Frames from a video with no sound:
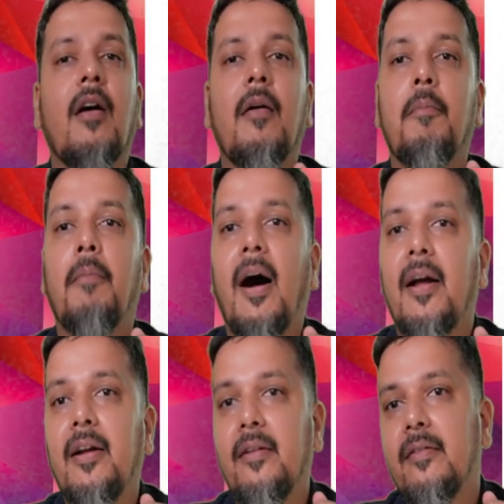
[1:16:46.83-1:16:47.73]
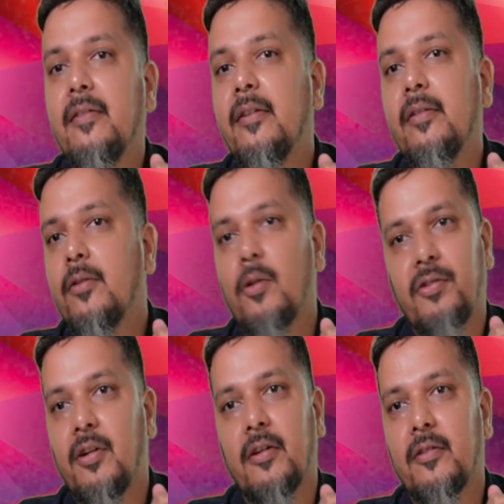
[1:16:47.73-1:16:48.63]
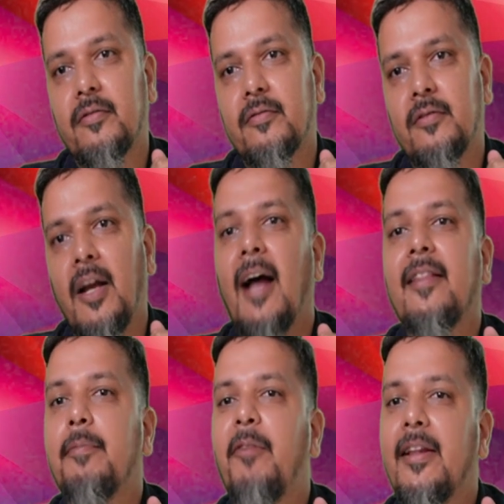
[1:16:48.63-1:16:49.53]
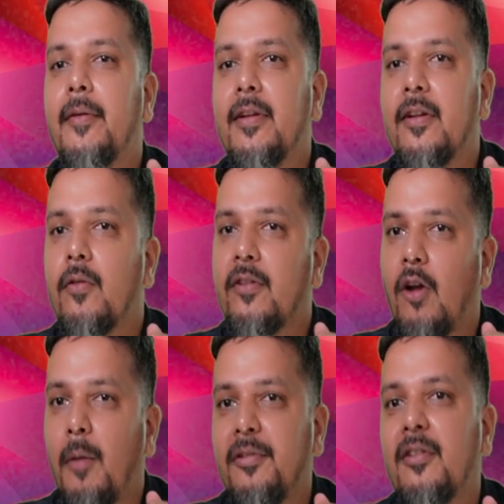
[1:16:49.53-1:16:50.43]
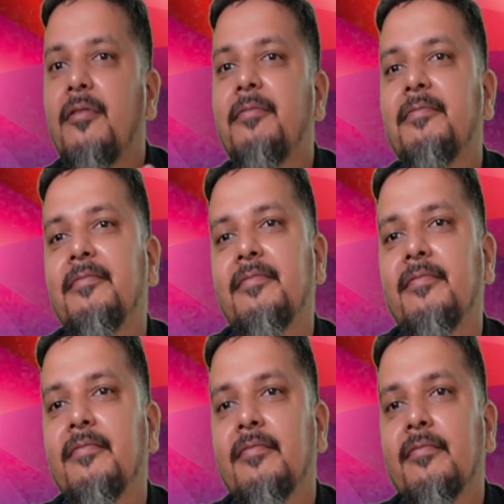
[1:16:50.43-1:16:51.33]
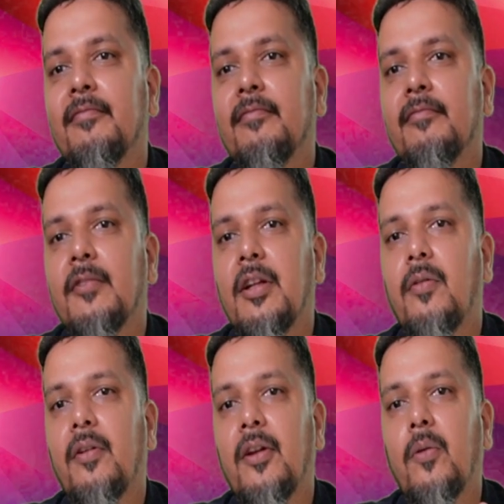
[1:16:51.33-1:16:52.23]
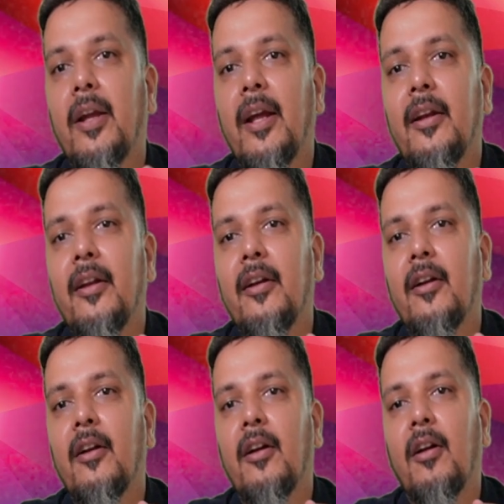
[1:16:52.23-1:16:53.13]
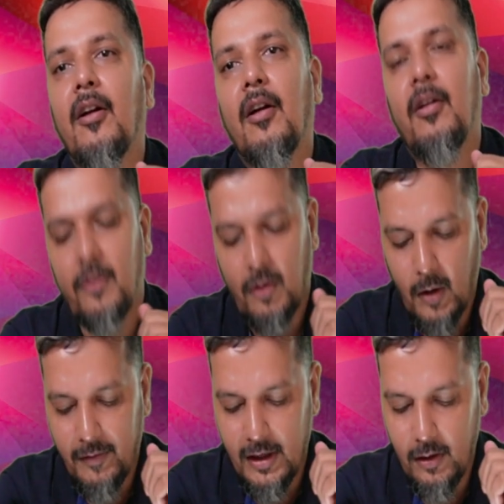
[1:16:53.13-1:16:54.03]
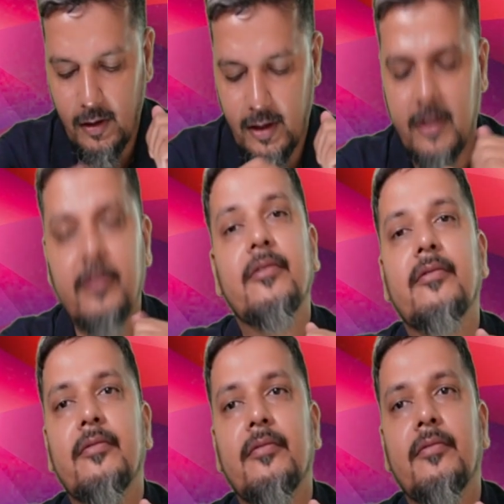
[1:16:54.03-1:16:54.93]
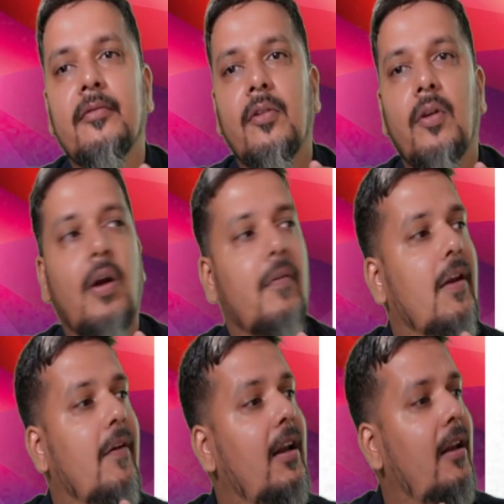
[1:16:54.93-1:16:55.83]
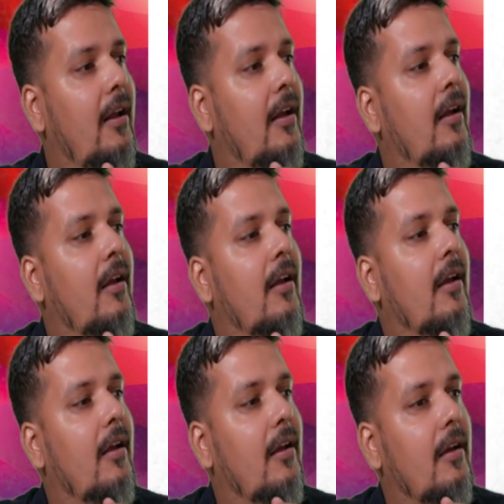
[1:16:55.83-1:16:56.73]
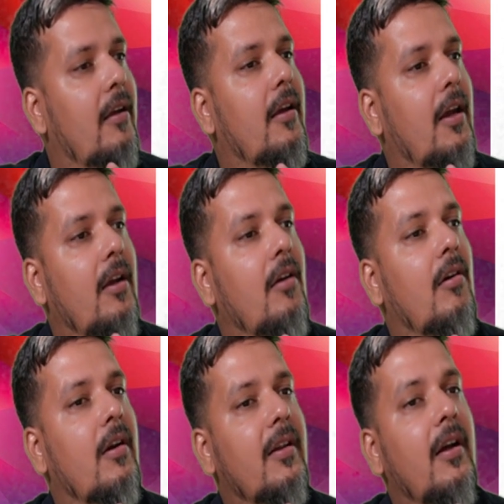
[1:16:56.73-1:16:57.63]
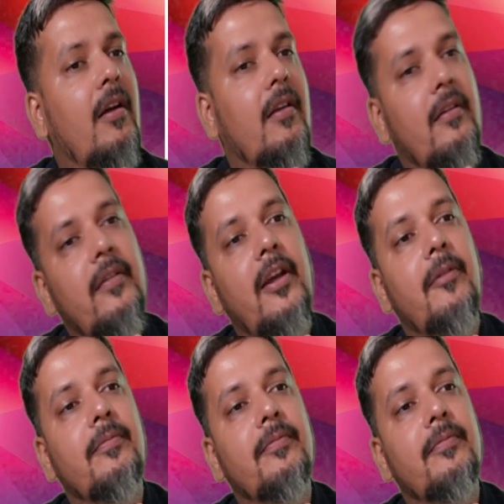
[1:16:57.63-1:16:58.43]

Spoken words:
Barring this question, and by the way, this was an option. This was an only an, you could have ignored it. You could have very well ignored the same.